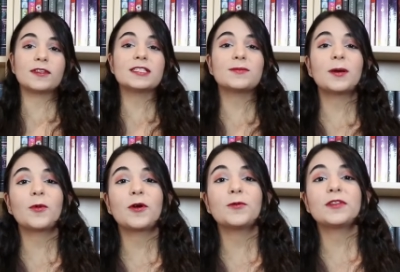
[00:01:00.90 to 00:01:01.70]
this one, I'm
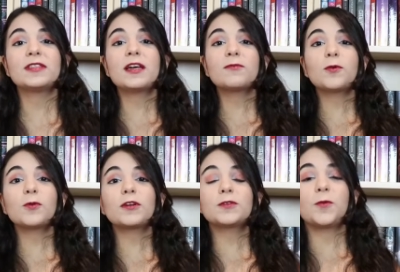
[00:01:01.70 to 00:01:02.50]
going with
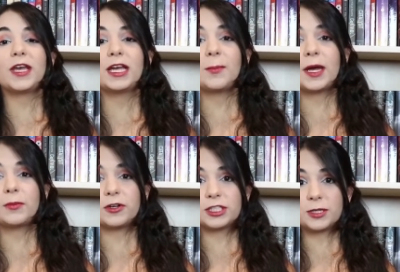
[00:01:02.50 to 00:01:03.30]
*Neverworld Wake* Awake by
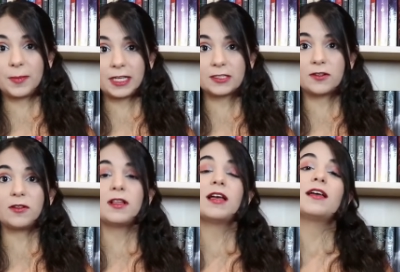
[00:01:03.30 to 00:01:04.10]
Marisha
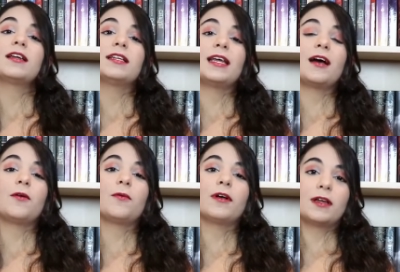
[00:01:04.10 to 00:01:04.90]
Pessl.
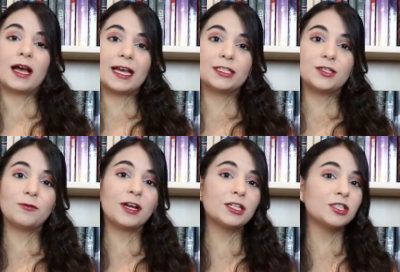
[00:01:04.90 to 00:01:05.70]
Now, I
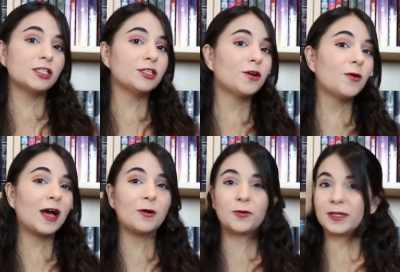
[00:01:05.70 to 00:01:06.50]
don't actually know
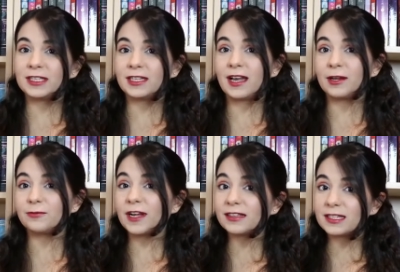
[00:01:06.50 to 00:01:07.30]
how quickly I
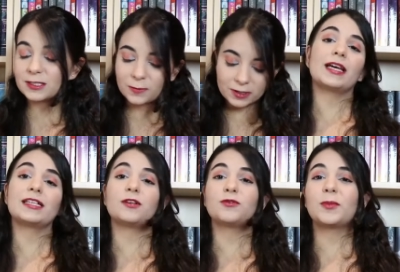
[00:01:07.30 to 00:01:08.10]
read this one. Like, I
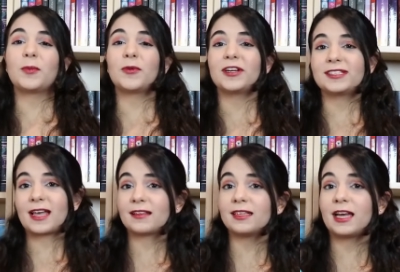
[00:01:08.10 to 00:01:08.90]
don't remember
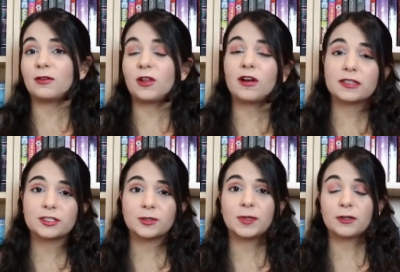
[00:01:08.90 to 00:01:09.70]
exactly how long it
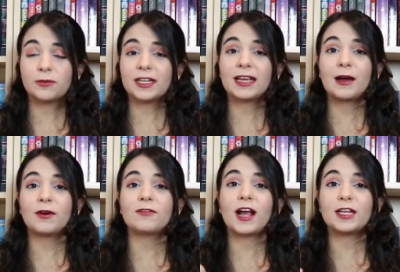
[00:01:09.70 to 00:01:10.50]
took me to read it.
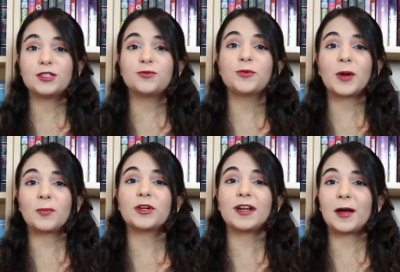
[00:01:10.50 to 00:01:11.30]
However, I do
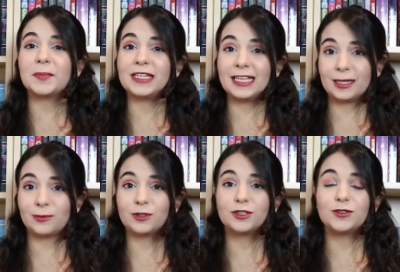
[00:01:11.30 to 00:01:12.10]
remember not being
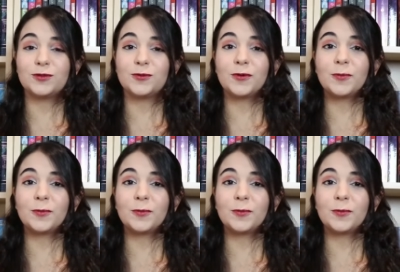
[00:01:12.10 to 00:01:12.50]
able to